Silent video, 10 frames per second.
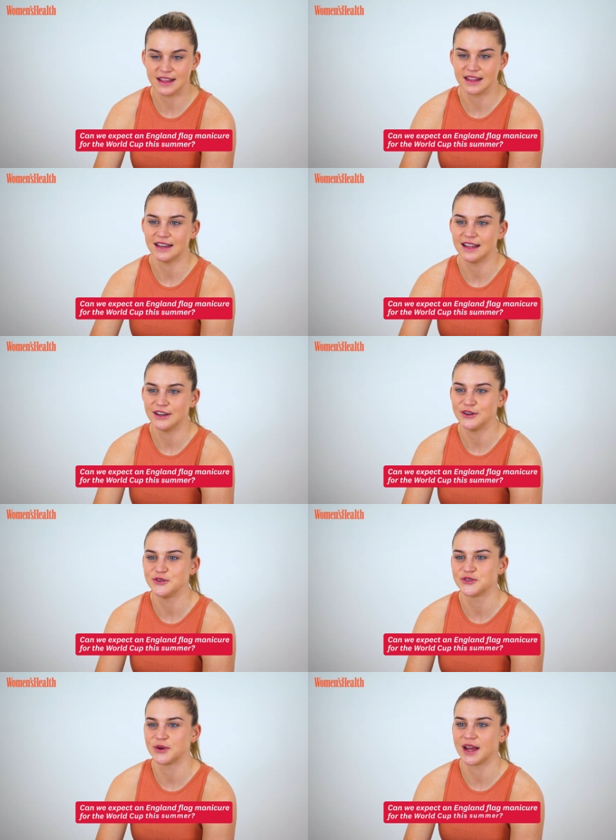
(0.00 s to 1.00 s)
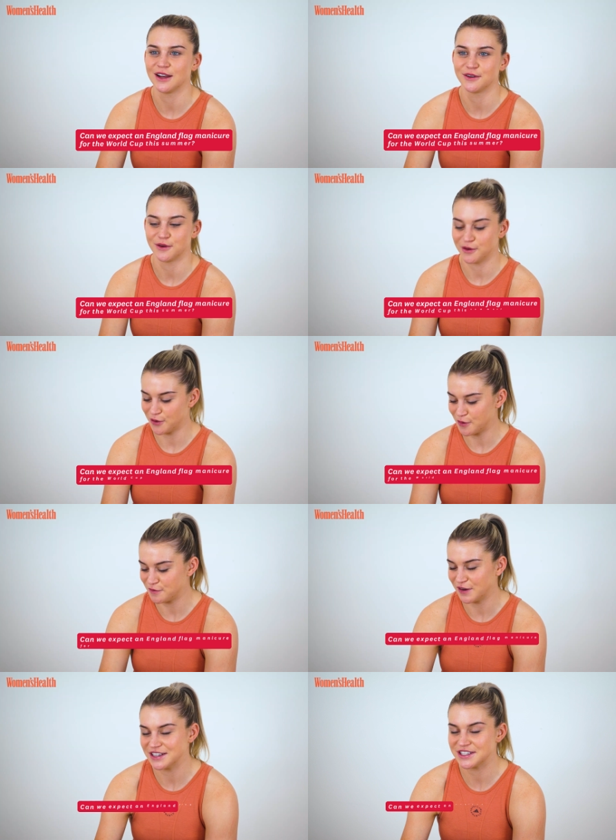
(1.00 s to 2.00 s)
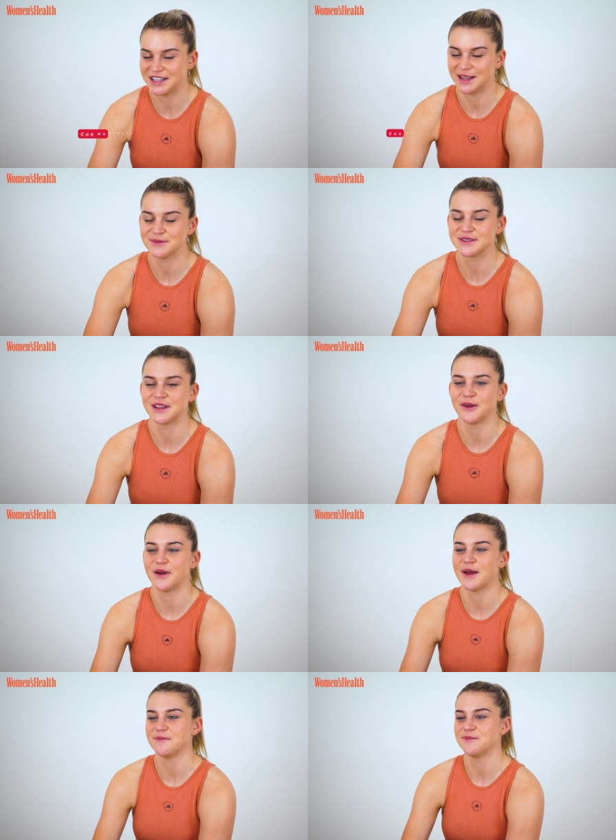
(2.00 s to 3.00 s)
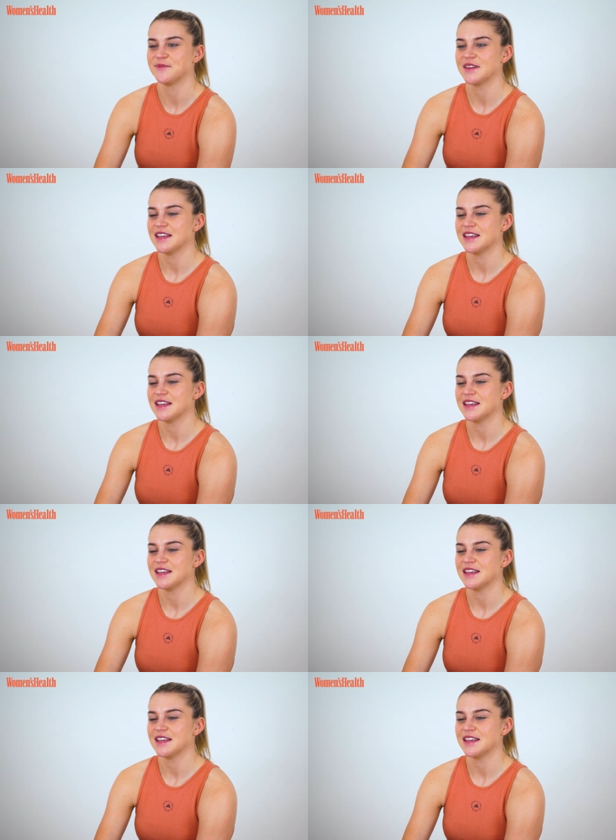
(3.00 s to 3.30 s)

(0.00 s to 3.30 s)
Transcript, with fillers: either a neutral colour or, or French tips, so um,